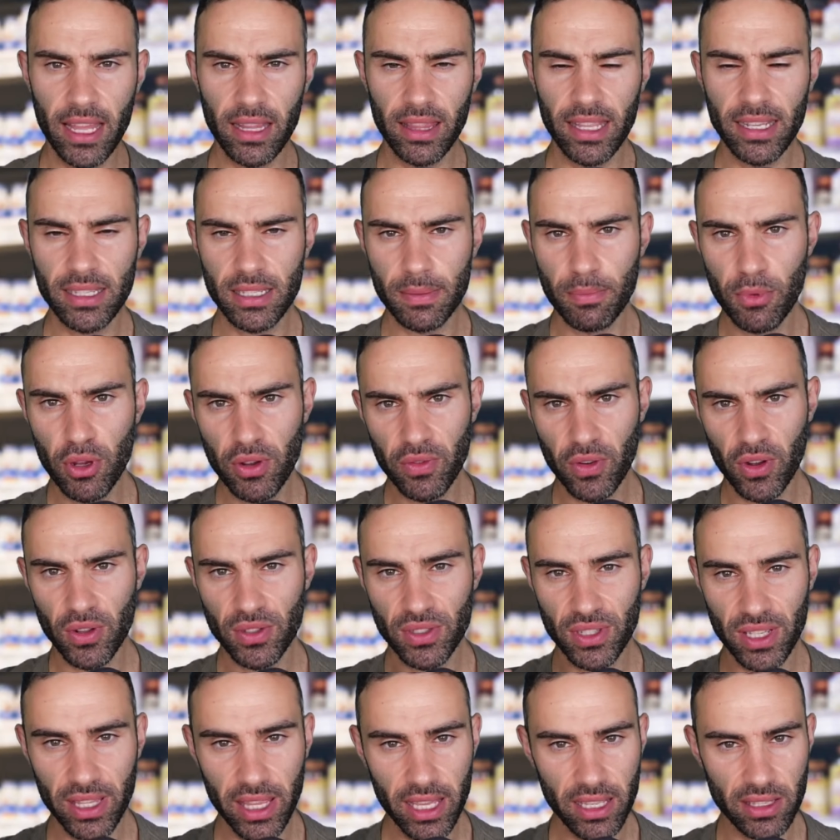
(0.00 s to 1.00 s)
let's move on
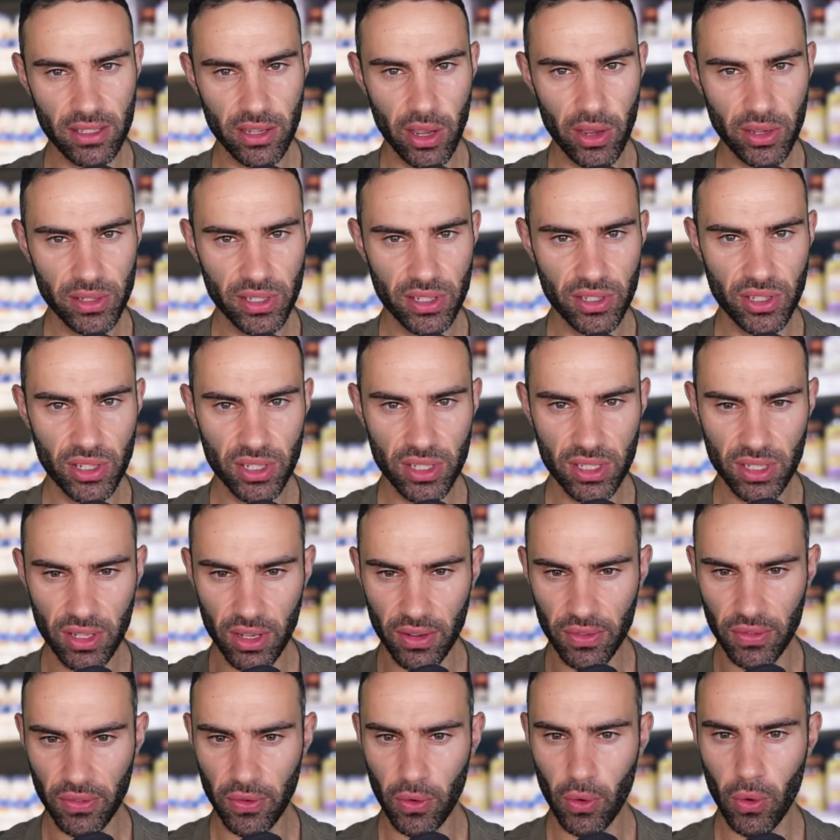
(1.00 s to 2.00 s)
to the dosages
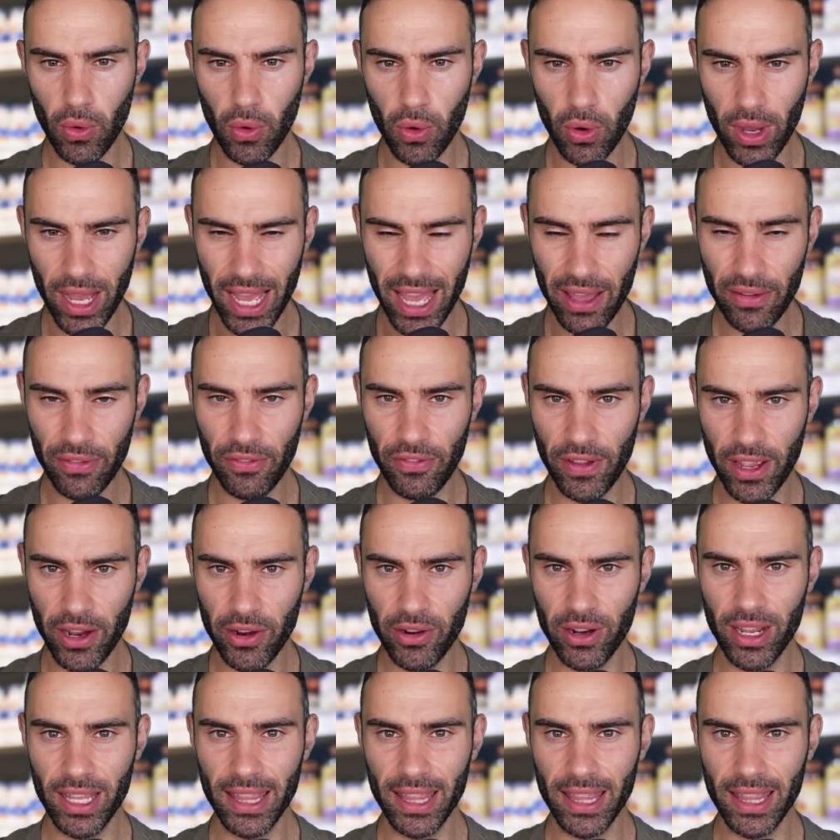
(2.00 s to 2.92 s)
for Effera